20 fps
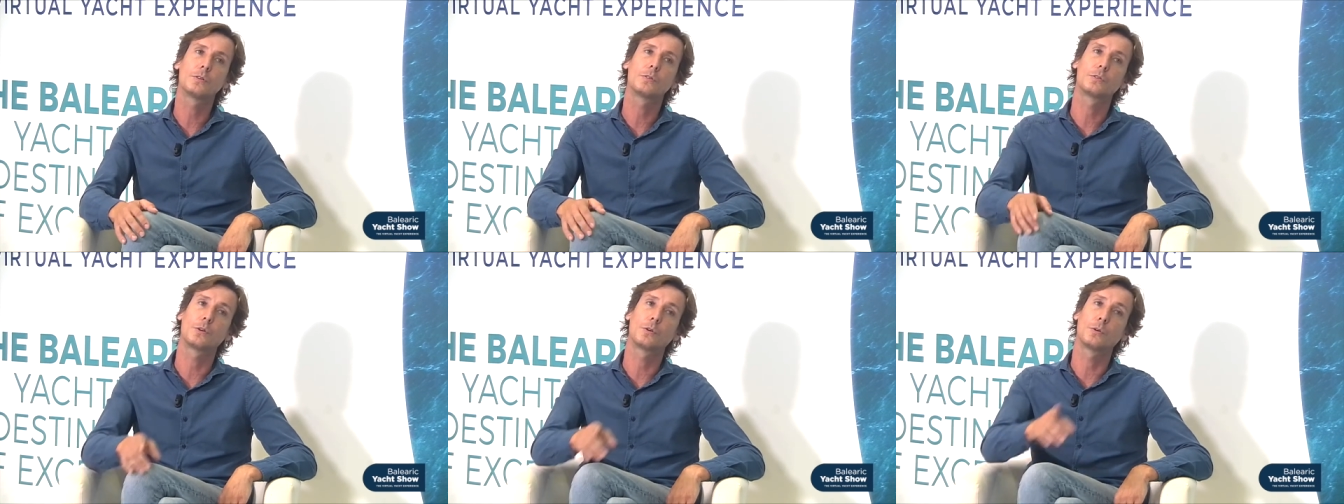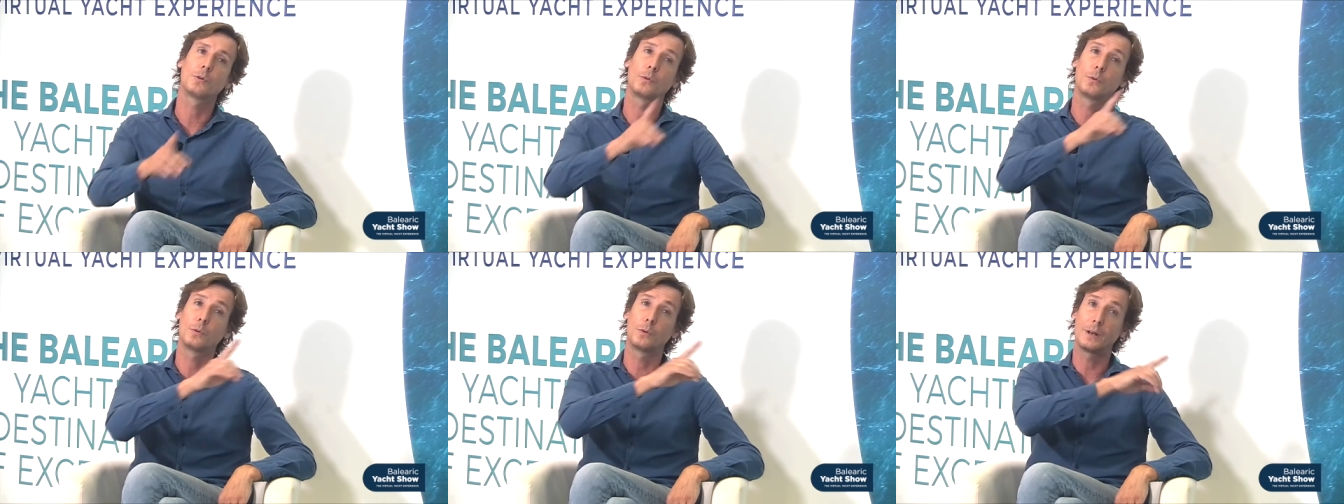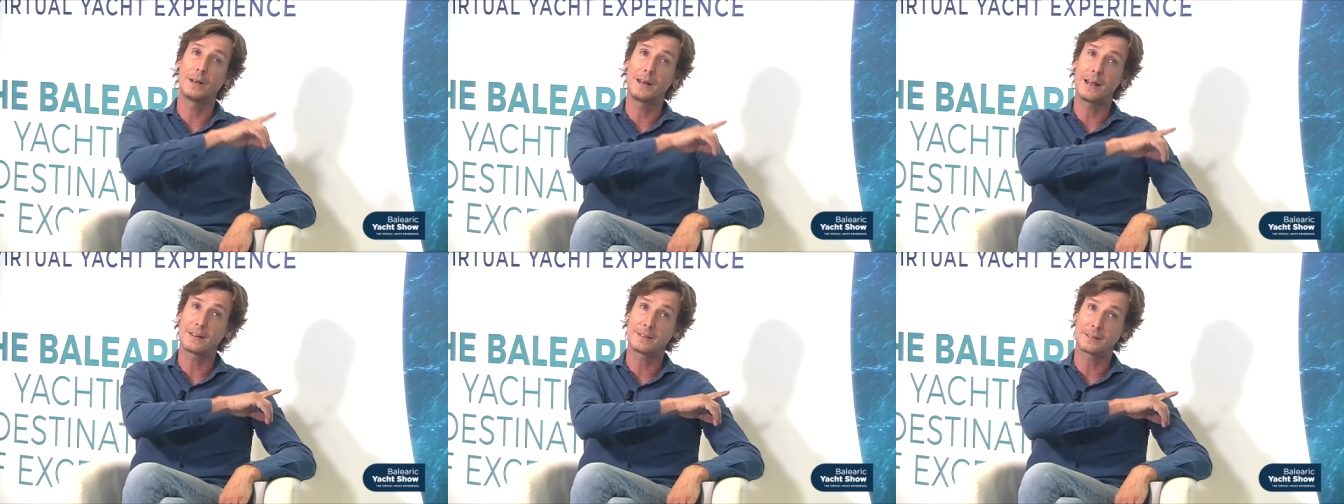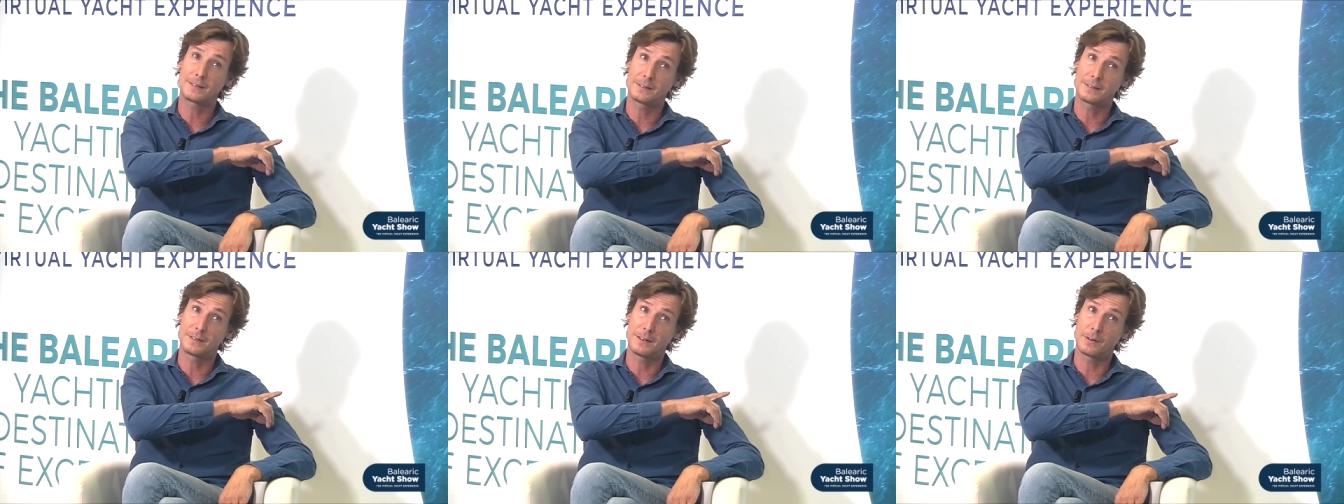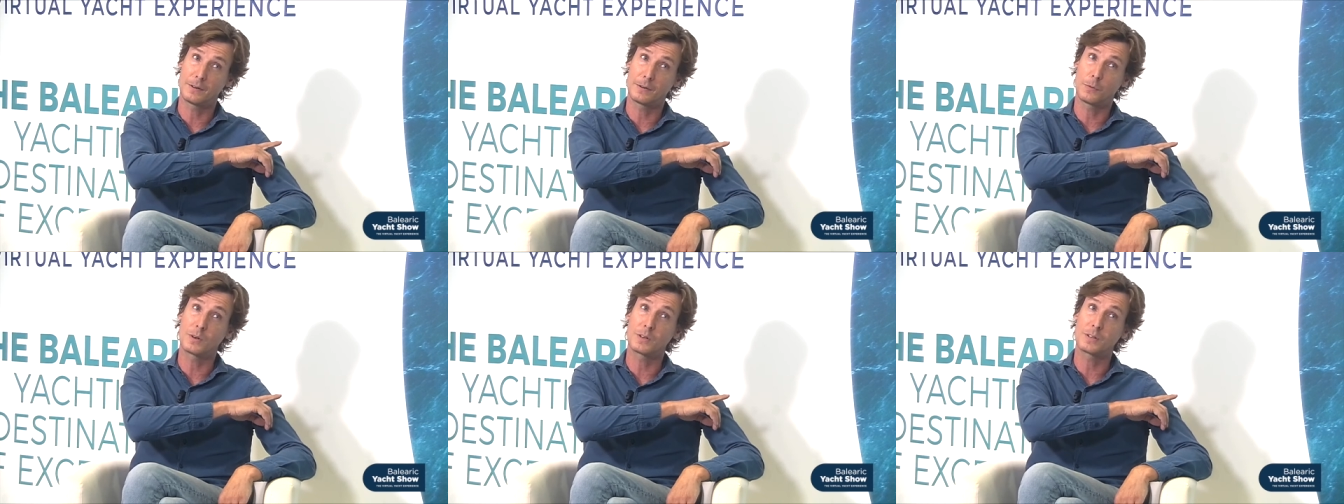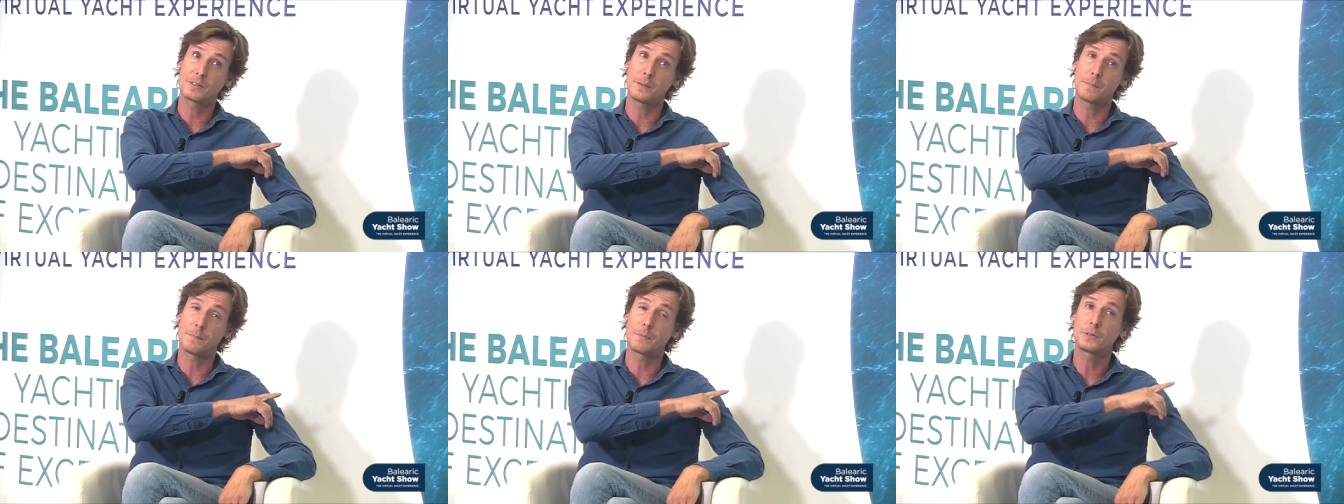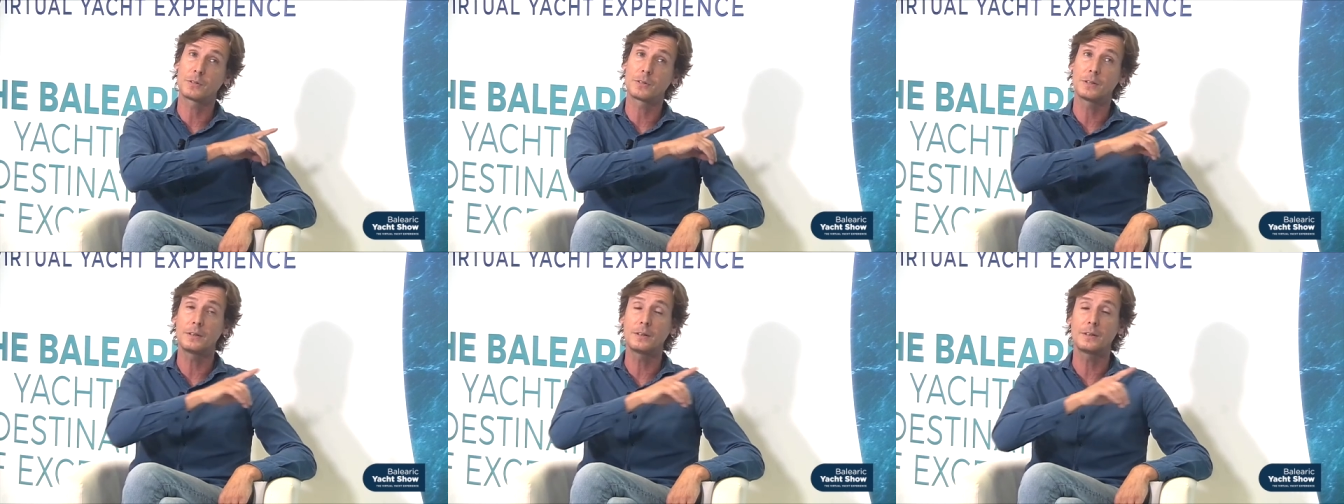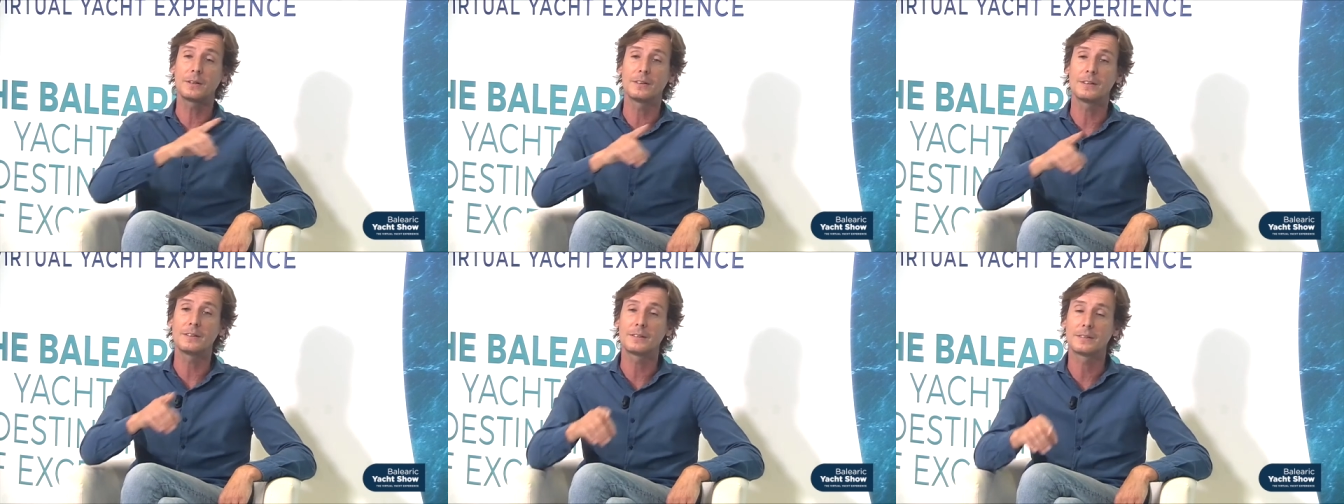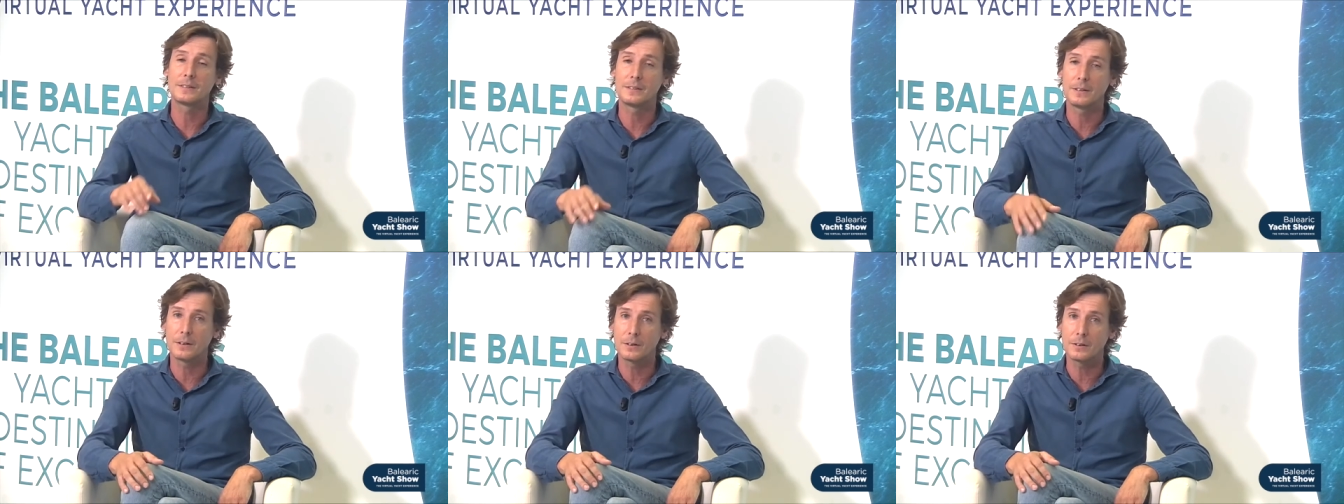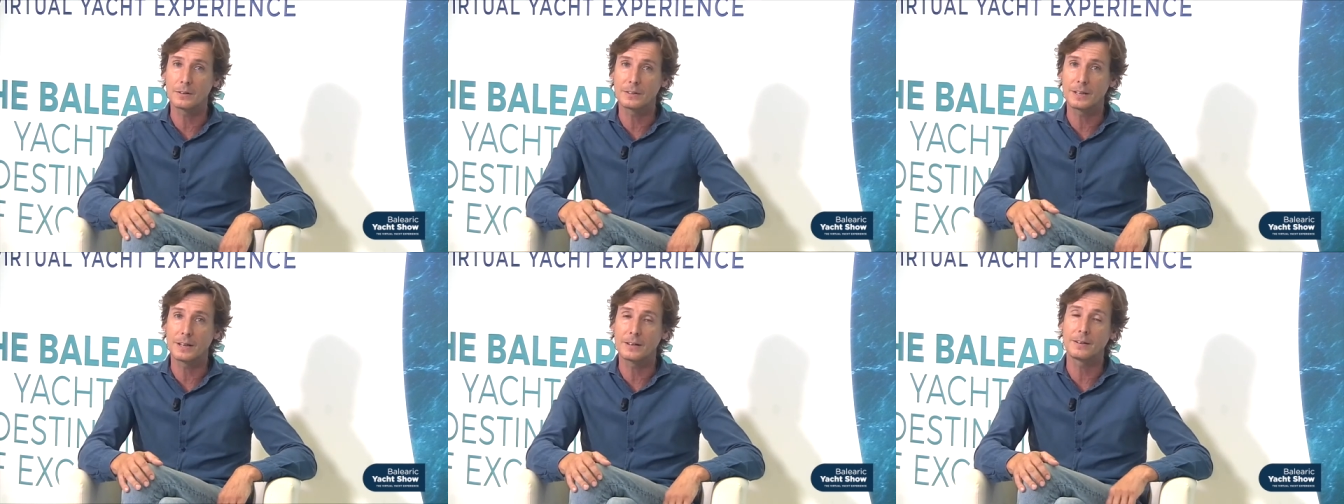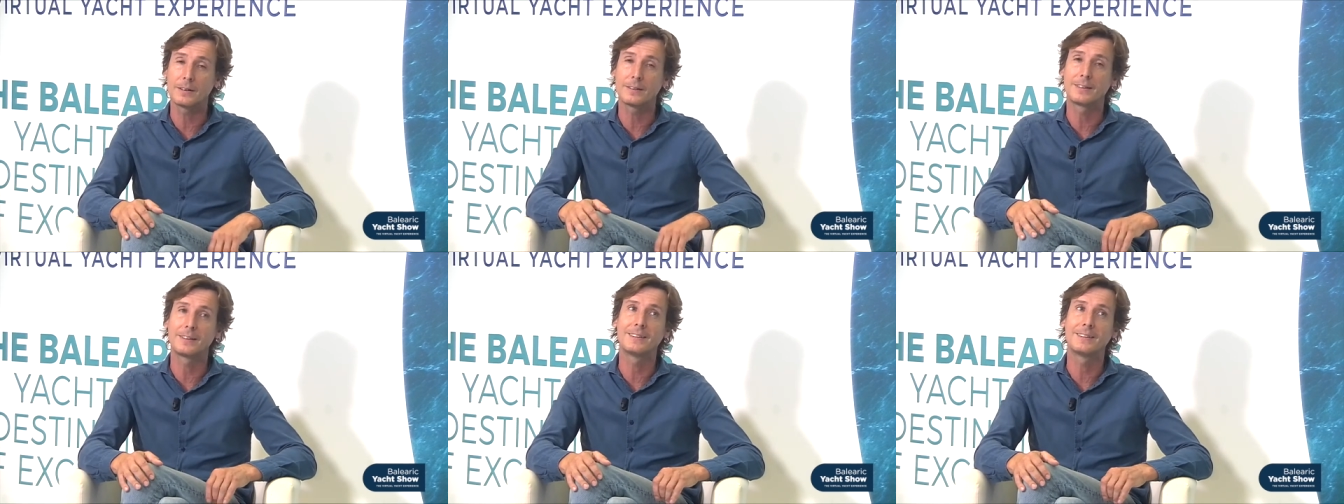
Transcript: So last year was 10%. This year, 7%,